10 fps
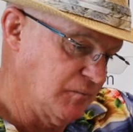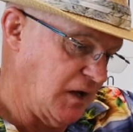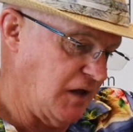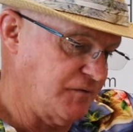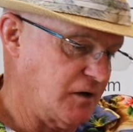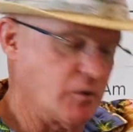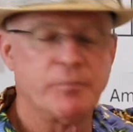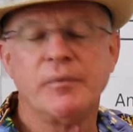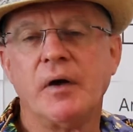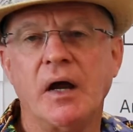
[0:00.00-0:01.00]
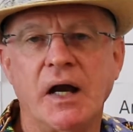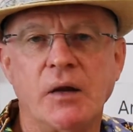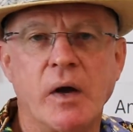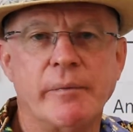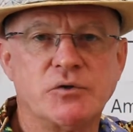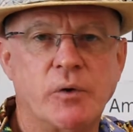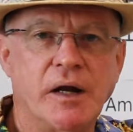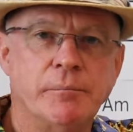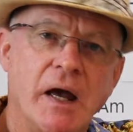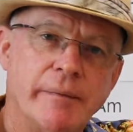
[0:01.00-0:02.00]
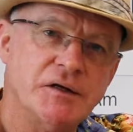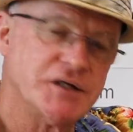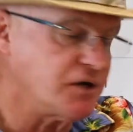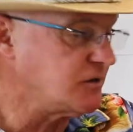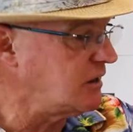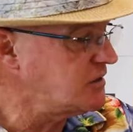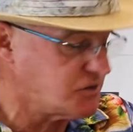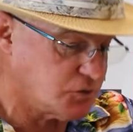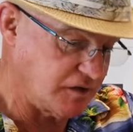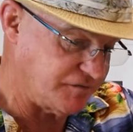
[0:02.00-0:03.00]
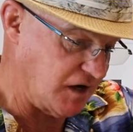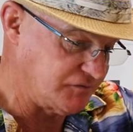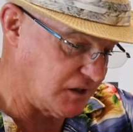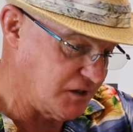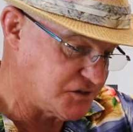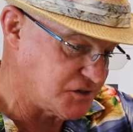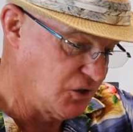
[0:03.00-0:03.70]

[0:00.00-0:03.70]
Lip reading: and they're anywhere between maybe $10 and $25,